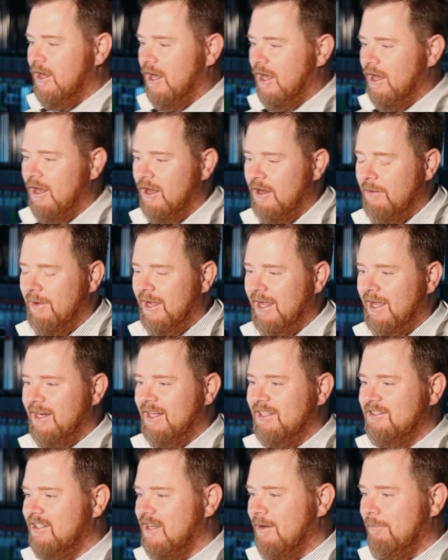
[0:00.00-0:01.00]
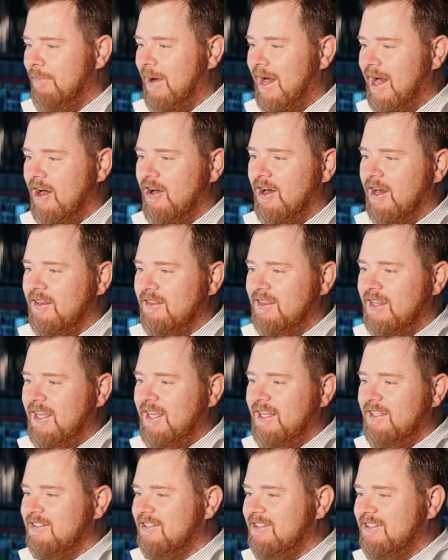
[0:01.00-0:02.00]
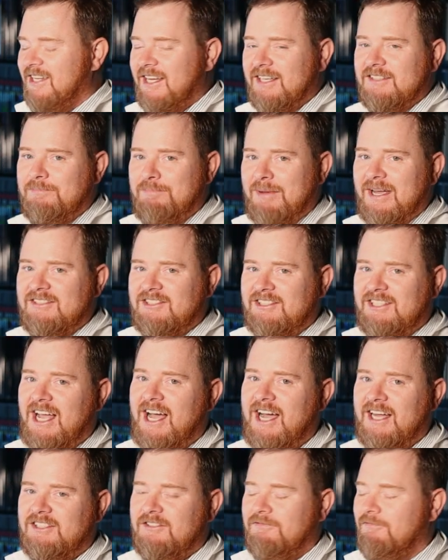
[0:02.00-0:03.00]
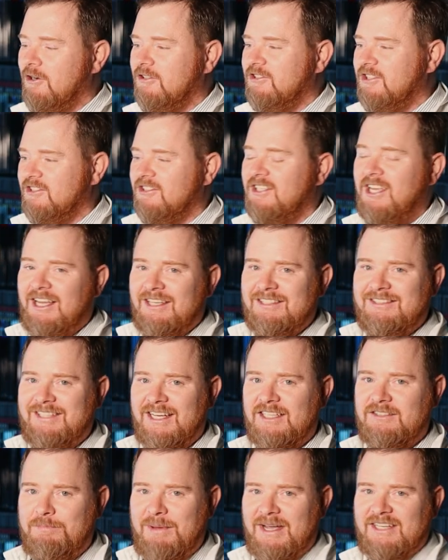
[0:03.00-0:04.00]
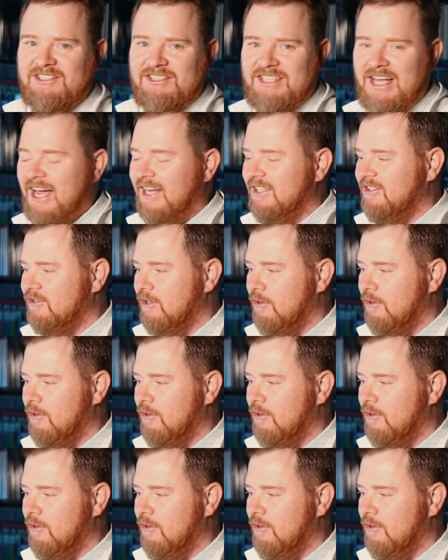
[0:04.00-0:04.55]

and it's comparing these six best shots versus six best shots.